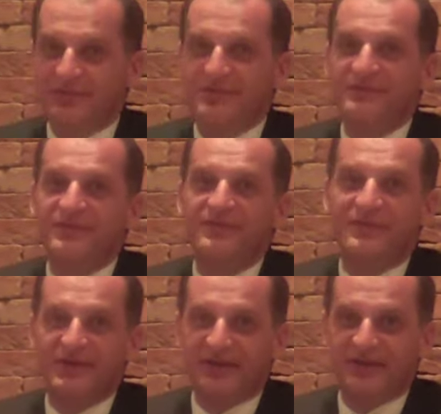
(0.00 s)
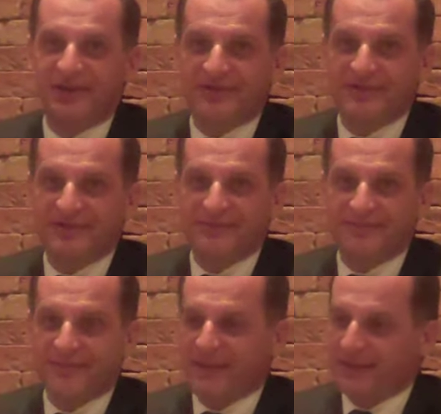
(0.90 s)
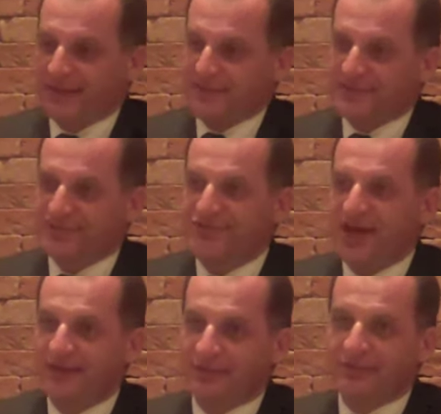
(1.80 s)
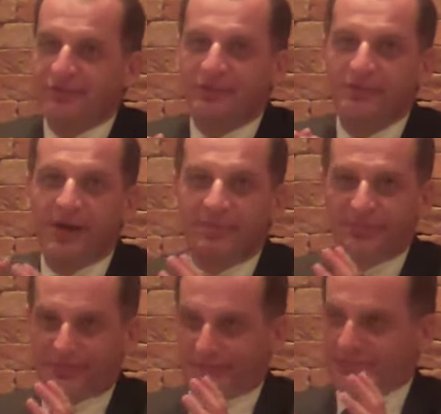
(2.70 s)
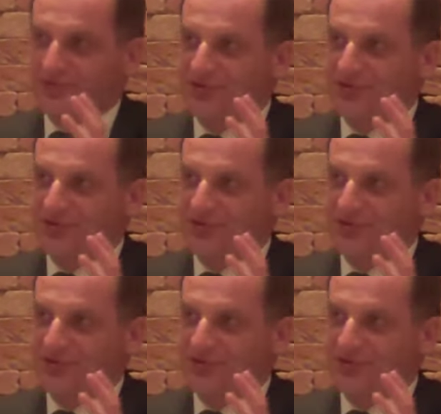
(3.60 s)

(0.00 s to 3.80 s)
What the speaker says: only 50 hectares. So Jacques grew up with